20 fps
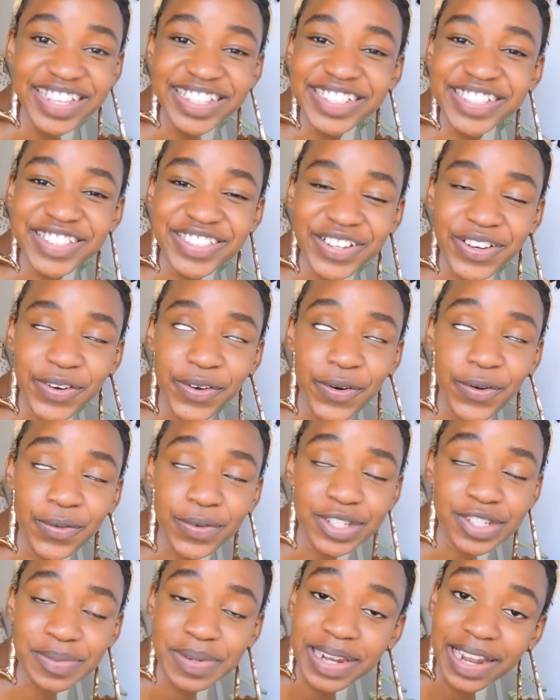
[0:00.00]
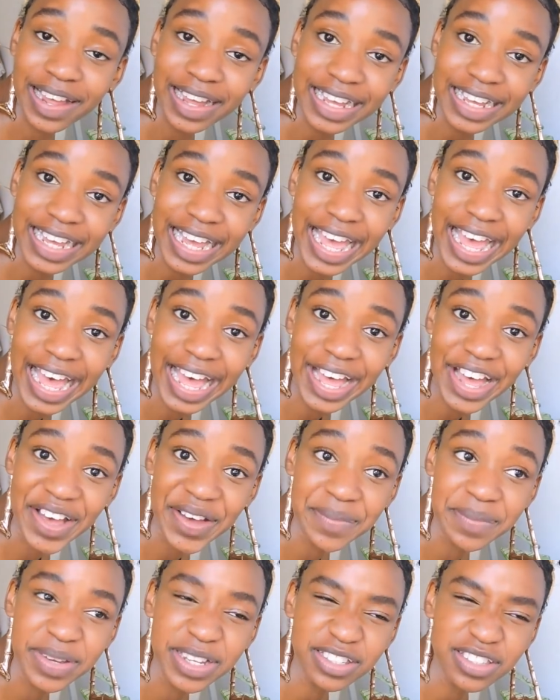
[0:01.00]
So wish me luck.
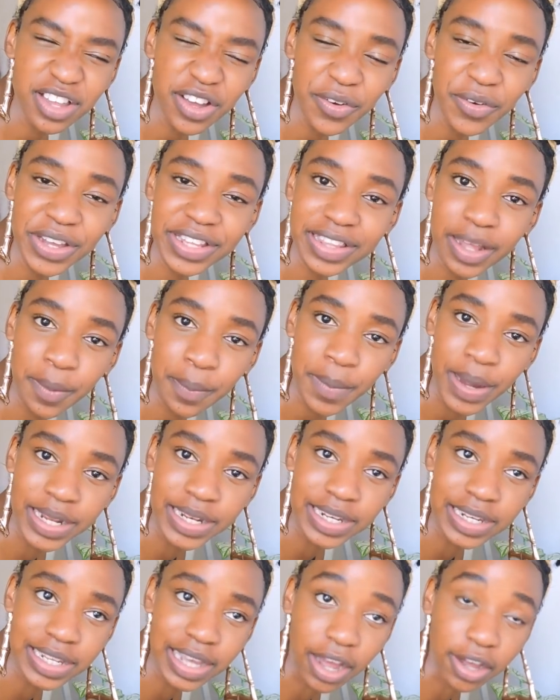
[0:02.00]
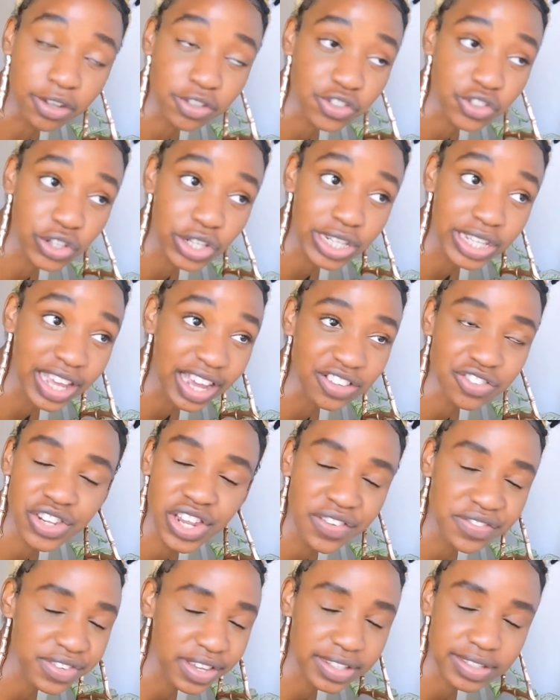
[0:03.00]
It's not going that badly actually. I should
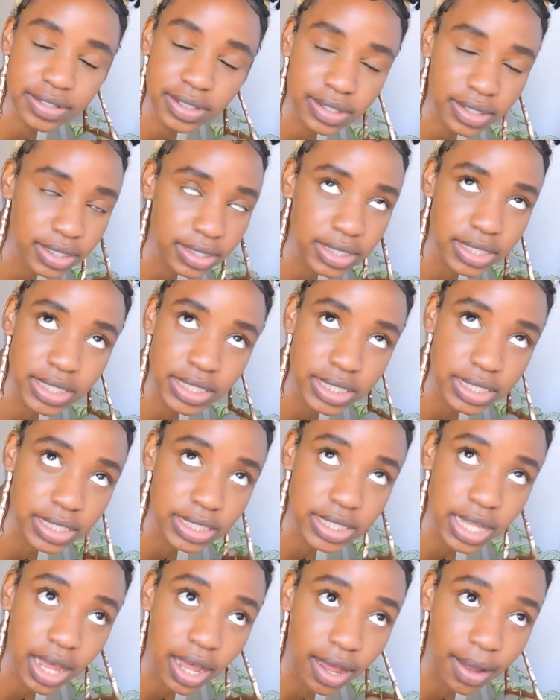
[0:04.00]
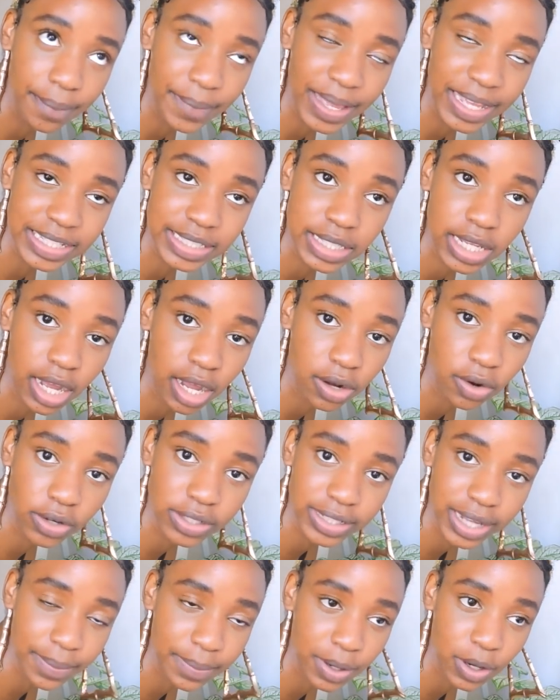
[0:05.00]
have just started this essay a
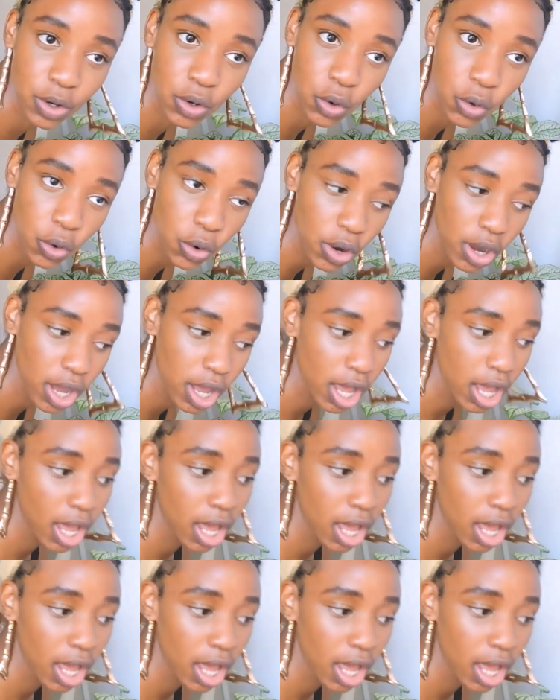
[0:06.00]
long time ago.